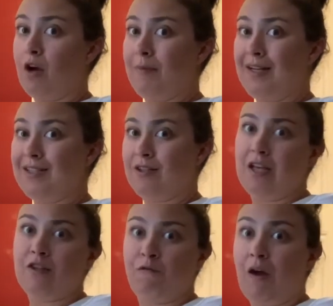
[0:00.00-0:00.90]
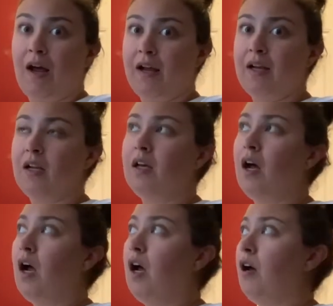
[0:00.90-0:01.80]
I mean, it, it's fine.
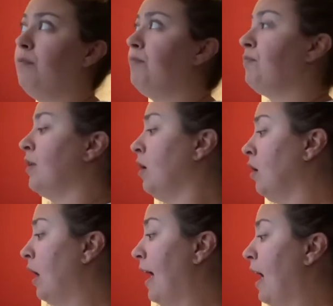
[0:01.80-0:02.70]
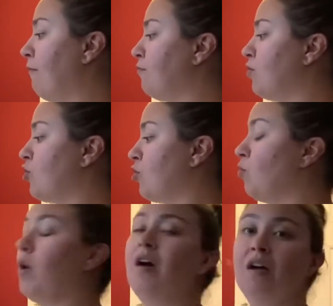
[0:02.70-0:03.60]
Um, I have,
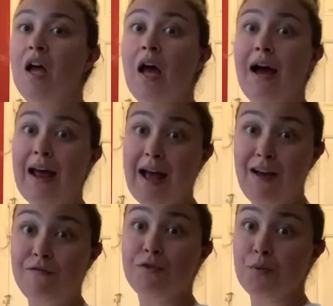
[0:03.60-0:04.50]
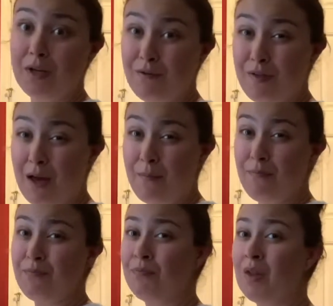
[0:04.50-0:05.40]
well, I have three of them,
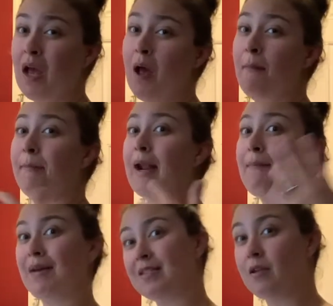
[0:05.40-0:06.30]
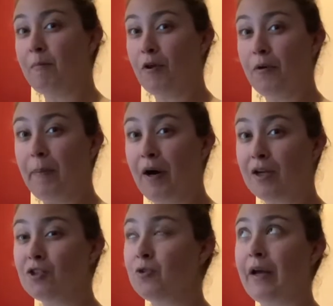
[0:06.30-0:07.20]
but I mixed up all the
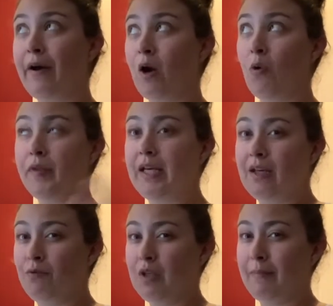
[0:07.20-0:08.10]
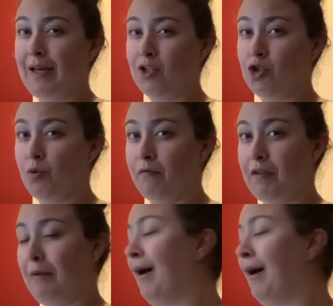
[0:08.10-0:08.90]
parts. So now I only can really make two of them.